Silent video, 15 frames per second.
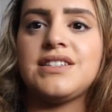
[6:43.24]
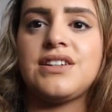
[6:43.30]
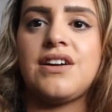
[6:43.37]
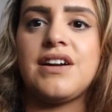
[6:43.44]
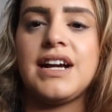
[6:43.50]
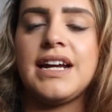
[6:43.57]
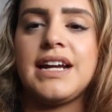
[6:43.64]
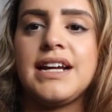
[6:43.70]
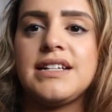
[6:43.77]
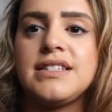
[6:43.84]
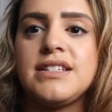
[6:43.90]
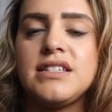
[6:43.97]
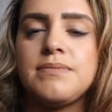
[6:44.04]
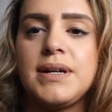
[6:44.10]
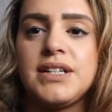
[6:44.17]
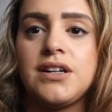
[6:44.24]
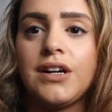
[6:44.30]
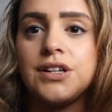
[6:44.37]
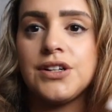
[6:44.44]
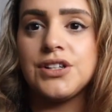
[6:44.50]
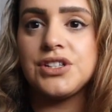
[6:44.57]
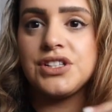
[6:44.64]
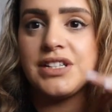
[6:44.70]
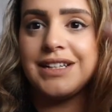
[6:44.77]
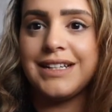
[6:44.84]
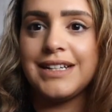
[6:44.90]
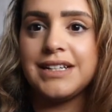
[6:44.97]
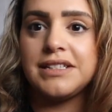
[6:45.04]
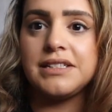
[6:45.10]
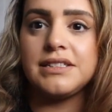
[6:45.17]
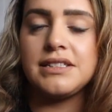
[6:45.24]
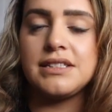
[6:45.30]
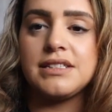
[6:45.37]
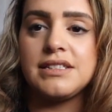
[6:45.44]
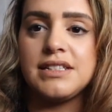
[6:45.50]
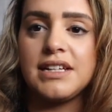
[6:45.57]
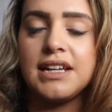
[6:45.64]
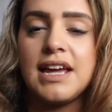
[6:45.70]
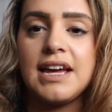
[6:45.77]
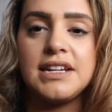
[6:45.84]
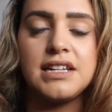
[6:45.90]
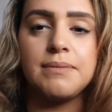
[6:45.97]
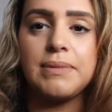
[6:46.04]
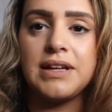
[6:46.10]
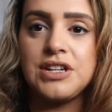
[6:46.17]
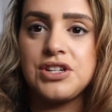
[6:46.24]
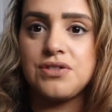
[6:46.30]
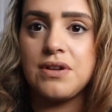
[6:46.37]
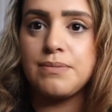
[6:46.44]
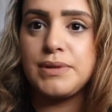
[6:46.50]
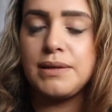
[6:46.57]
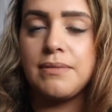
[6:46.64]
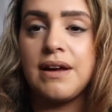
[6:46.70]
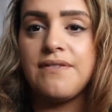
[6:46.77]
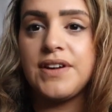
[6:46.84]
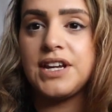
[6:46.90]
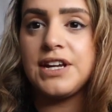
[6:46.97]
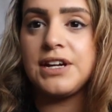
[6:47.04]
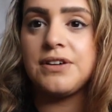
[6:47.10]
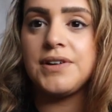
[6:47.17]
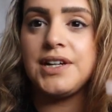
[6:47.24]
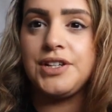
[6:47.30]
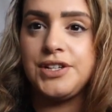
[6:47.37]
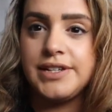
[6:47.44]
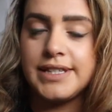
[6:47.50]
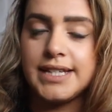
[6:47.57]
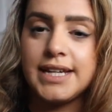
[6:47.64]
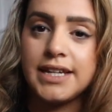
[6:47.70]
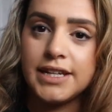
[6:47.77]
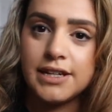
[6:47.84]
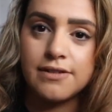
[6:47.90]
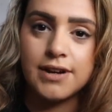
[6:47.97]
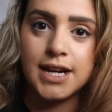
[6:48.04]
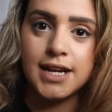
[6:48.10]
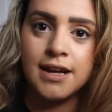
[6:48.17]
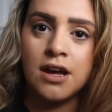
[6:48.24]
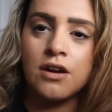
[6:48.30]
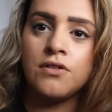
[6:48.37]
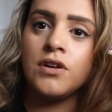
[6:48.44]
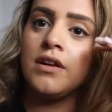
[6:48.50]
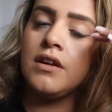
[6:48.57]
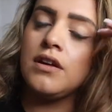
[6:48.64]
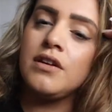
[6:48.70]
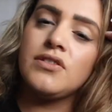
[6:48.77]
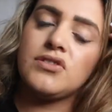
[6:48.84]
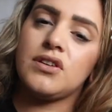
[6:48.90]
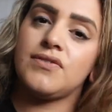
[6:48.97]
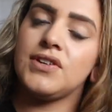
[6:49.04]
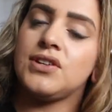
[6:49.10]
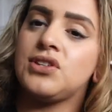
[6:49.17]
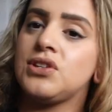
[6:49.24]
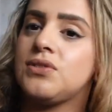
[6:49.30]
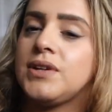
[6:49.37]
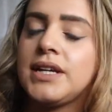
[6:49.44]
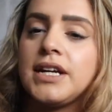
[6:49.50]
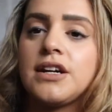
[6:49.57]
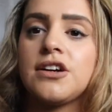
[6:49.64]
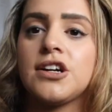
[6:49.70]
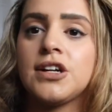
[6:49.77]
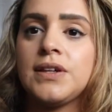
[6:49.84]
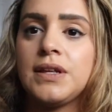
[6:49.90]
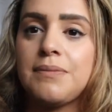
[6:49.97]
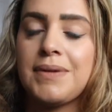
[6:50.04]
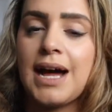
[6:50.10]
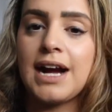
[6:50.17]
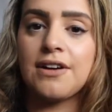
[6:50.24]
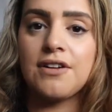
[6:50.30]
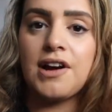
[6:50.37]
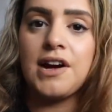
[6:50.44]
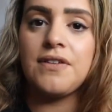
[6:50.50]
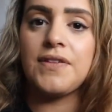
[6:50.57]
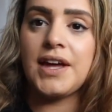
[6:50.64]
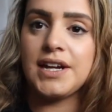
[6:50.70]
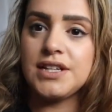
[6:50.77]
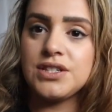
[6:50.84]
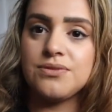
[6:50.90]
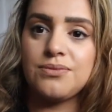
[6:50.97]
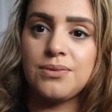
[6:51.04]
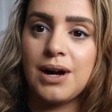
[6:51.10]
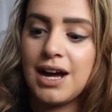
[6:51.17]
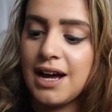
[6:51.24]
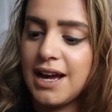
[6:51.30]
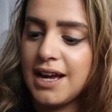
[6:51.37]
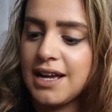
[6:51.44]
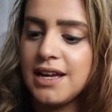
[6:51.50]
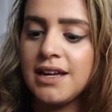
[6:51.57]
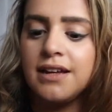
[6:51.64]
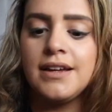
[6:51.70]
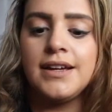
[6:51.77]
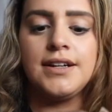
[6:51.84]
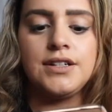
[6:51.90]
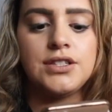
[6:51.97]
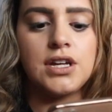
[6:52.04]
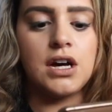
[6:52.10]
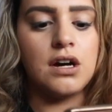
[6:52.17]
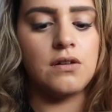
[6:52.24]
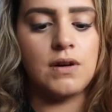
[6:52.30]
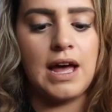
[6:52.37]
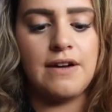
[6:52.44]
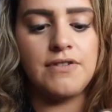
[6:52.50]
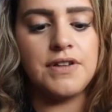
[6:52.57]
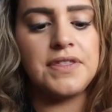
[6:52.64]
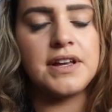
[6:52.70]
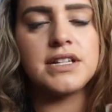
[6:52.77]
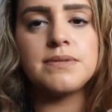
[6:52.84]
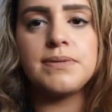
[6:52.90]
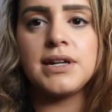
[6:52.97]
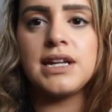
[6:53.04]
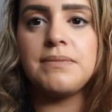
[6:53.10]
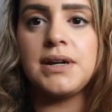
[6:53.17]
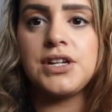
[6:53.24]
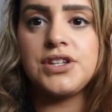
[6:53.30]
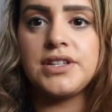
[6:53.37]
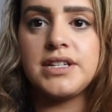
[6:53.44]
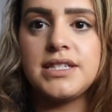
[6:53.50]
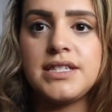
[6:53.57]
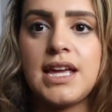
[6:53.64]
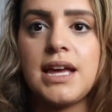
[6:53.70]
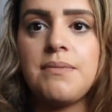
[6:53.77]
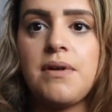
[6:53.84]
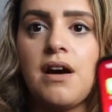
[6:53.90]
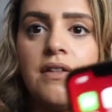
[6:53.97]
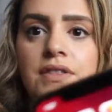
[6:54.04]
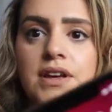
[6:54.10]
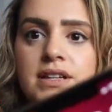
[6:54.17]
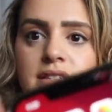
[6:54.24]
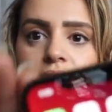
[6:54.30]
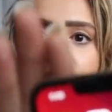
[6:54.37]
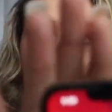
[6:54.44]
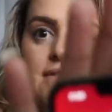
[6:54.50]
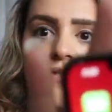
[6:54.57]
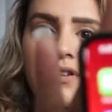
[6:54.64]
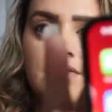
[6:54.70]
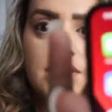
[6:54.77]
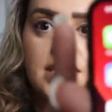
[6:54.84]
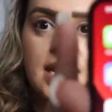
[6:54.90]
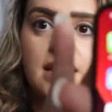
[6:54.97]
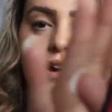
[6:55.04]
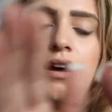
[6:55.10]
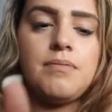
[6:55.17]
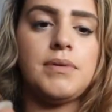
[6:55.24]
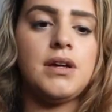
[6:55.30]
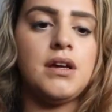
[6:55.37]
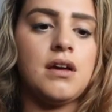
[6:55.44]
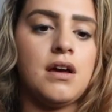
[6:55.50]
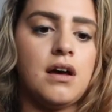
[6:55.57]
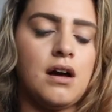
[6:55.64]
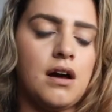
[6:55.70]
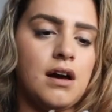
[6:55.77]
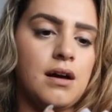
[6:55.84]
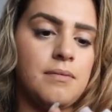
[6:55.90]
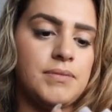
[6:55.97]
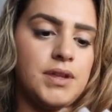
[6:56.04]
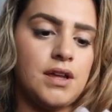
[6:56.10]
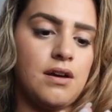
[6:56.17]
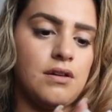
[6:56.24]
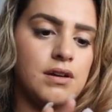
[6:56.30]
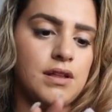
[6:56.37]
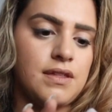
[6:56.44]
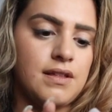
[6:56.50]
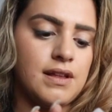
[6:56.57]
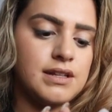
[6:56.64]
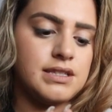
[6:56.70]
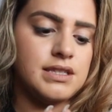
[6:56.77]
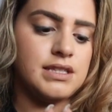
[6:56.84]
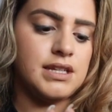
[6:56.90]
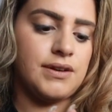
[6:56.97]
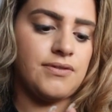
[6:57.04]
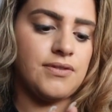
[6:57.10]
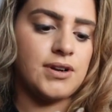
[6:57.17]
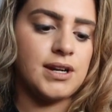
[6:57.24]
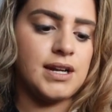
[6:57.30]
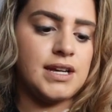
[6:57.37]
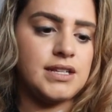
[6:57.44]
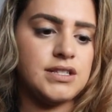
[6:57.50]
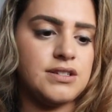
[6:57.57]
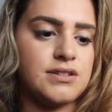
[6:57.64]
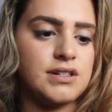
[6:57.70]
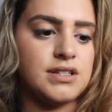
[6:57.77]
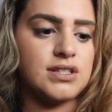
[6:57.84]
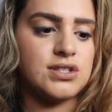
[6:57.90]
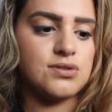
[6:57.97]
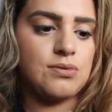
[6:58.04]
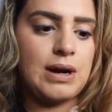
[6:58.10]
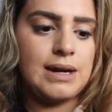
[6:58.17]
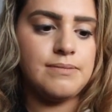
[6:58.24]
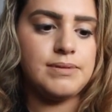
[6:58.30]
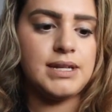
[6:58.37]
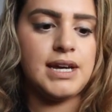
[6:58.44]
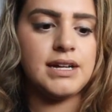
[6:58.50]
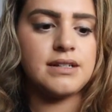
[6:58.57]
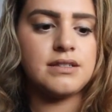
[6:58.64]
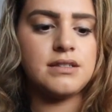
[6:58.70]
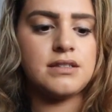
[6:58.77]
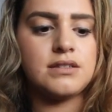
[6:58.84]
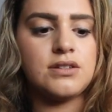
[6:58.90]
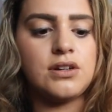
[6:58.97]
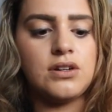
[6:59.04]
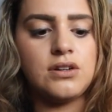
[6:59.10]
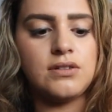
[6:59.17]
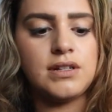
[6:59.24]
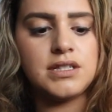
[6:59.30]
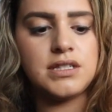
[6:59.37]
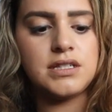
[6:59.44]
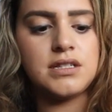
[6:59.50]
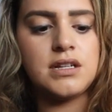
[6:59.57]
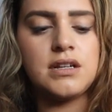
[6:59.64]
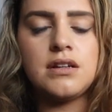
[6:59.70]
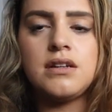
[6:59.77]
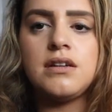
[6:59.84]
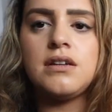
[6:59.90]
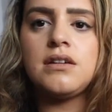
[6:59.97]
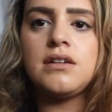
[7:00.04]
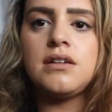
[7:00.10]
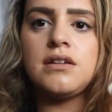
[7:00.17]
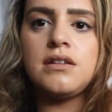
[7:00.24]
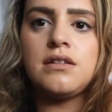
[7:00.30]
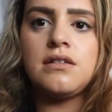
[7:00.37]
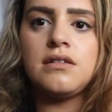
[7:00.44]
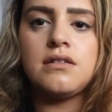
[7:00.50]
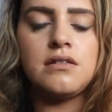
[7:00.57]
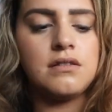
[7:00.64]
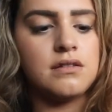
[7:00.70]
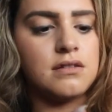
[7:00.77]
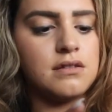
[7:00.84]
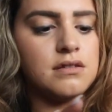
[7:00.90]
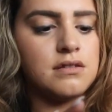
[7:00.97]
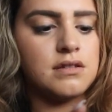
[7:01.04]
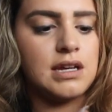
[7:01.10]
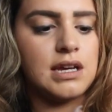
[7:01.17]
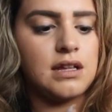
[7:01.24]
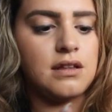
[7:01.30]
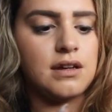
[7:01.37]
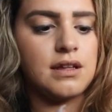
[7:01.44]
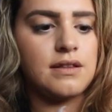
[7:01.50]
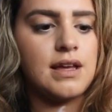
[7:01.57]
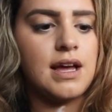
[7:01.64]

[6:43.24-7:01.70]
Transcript: sorry, excuse my daughter. She did end up interrupting my video, and she's in here right now. So if you do hear her in the background, that is why. So everything's pretty much the same on this iPhone setup. The only thing that's different is you could swipe text. So let's take a look at